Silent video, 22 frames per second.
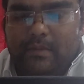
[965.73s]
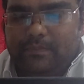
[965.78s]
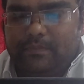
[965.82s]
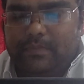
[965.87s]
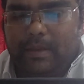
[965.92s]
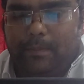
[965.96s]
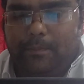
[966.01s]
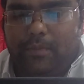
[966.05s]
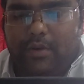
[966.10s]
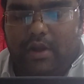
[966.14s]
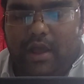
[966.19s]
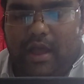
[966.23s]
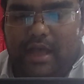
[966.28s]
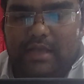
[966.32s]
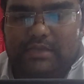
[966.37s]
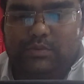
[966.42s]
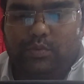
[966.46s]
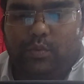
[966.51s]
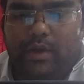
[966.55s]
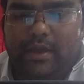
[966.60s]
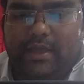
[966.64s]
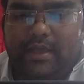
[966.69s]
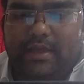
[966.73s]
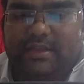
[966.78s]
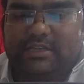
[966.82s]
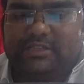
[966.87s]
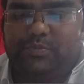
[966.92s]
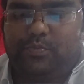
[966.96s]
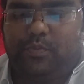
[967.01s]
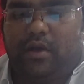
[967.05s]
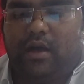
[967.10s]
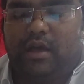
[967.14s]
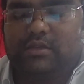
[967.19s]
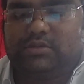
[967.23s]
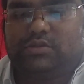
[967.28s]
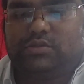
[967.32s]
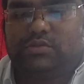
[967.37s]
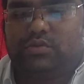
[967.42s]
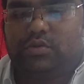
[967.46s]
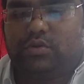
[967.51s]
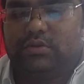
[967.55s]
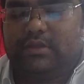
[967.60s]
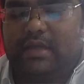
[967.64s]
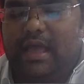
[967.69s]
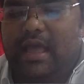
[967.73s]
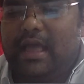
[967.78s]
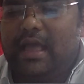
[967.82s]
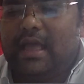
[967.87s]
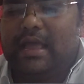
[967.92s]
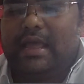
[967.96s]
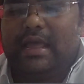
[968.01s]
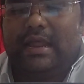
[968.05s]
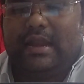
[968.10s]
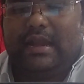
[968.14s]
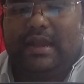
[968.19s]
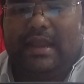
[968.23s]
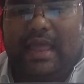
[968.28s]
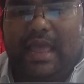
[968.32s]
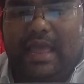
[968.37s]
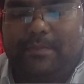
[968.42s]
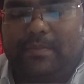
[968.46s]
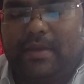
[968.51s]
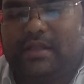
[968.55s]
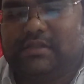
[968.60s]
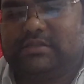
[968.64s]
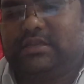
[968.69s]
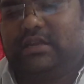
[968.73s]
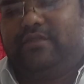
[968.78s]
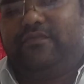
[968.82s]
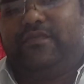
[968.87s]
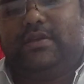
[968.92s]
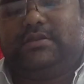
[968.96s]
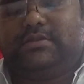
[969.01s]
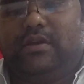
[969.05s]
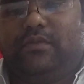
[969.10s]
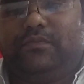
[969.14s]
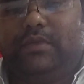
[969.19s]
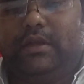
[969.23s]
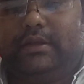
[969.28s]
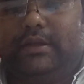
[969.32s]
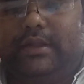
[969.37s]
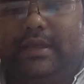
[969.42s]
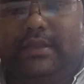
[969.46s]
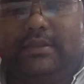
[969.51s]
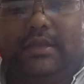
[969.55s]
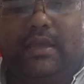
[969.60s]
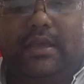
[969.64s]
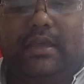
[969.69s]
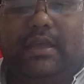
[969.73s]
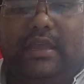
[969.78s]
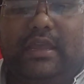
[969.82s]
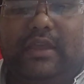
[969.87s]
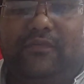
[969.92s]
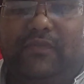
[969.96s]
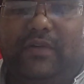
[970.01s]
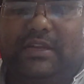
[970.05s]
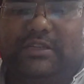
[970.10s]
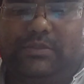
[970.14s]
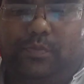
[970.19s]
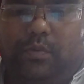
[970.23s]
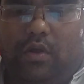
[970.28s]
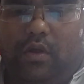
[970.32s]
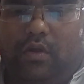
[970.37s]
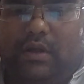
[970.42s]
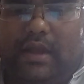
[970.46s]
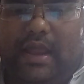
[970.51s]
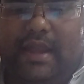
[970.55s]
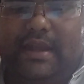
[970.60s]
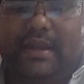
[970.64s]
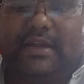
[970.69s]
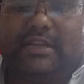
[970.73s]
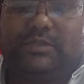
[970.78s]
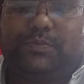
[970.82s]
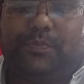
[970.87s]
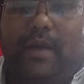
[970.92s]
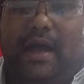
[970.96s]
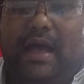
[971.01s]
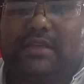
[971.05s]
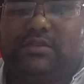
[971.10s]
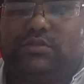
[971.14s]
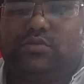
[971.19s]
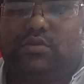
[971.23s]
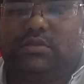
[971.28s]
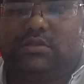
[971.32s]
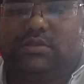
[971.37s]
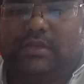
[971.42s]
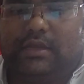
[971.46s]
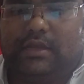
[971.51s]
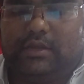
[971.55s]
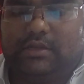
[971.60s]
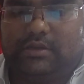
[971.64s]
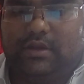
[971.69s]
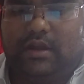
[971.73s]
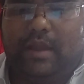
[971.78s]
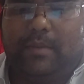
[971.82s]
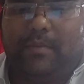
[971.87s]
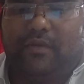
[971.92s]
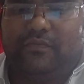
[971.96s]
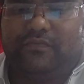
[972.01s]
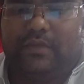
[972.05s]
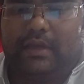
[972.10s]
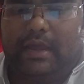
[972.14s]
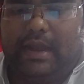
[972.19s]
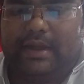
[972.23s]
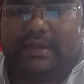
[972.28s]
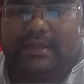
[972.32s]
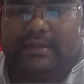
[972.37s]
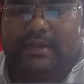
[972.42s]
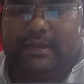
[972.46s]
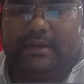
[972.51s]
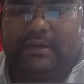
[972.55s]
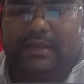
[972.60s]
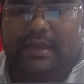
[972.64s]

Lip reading: the brass wire is passed through the labial surface of the teeth. If it is proclined, it is passed through the cingulum of the anterior